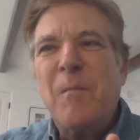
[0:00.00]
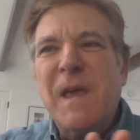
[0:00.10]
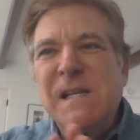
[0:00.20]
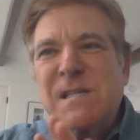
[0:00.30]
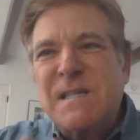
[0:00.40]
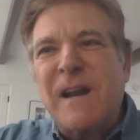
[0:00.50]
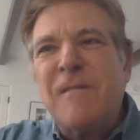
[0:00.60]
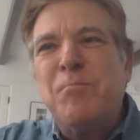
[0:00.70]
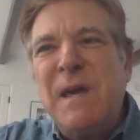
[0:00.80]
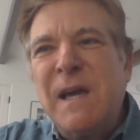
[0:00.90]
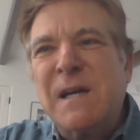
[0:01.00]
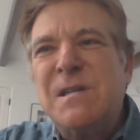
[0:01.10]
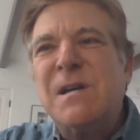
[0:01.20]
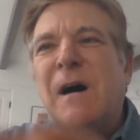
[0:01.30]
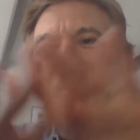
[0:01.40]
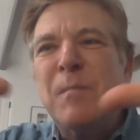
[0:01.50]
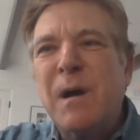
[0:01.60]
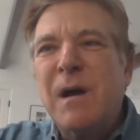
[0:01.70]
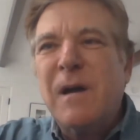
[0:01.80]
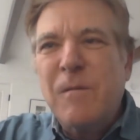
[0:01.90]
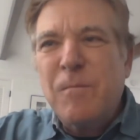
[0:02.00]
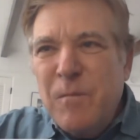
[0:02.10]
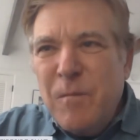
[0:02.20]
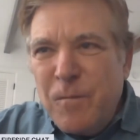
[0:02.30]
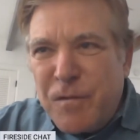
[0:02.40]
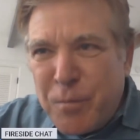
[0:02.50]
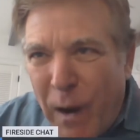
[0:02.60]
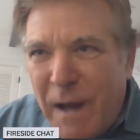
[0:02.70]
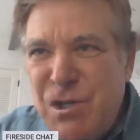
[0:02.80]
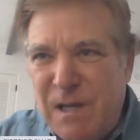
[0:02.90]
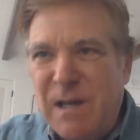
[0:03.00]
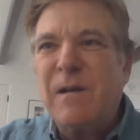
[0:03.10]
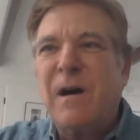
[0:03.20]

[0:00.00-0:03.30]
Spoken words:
Instead of being a dumb spreadsheet